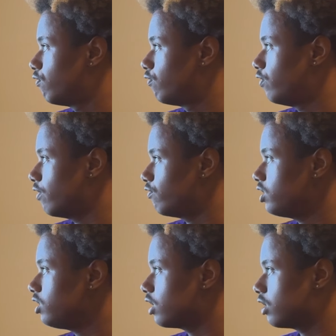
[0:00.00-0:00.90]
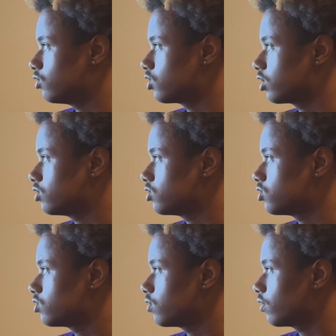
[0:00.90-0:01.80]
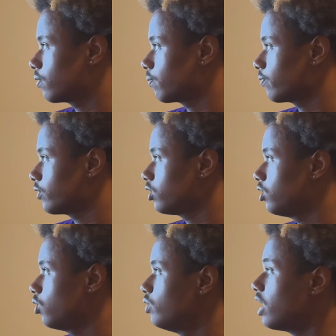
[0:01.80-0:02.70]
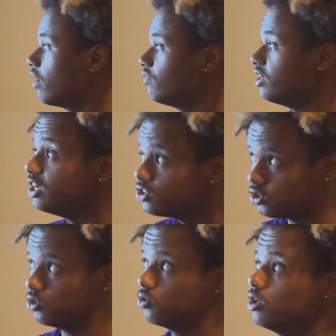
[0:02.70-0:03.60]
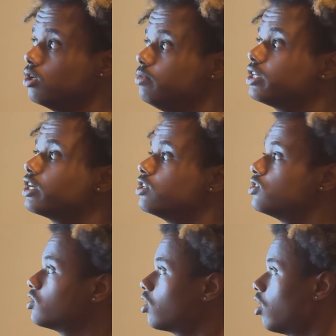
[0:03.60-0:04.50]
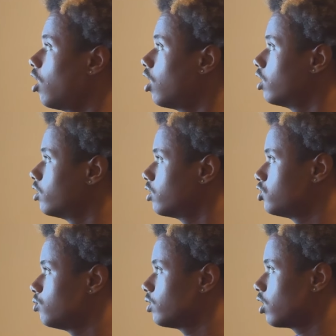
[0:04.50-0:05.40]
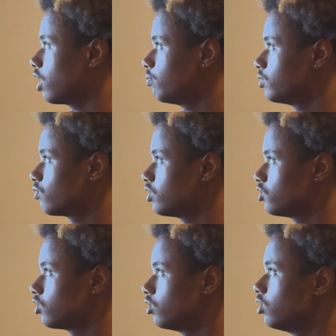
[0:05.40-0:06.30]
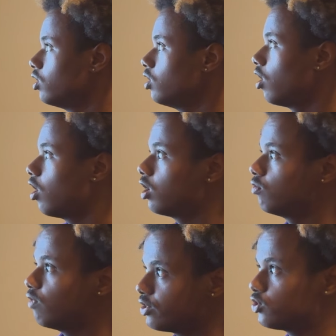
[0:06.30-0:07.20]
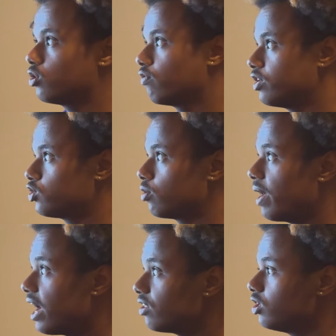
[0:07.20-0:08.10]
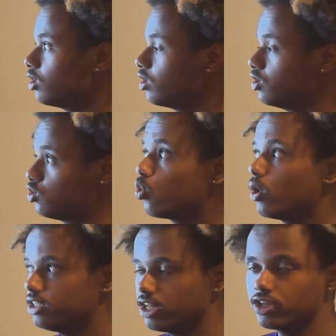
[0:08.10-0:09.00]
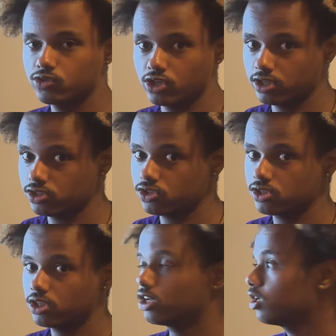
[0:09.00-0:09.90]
15 nanoseconds. We now have an issue, because assuming our output's registered, our register to register path here is 20 nanoseconds. The